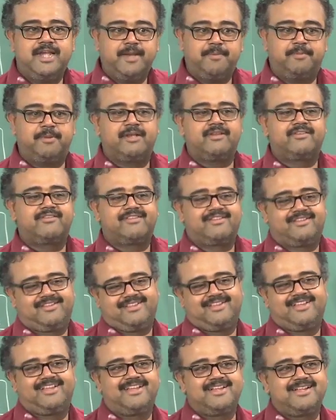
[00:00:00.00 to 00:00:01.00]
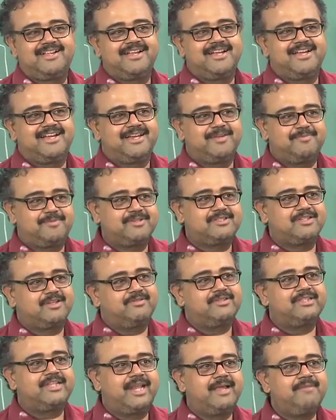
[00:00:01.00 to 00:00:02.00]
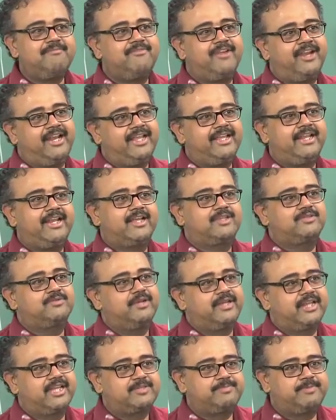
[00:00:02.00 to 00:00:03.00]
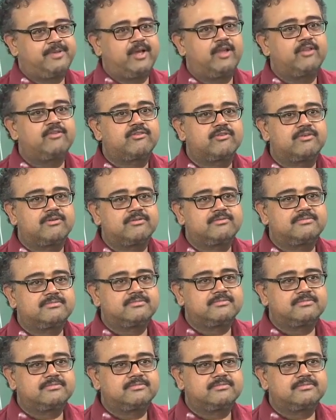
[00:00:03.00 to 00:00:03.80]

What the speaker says: depends on whether I am feeding in x1 to xp also,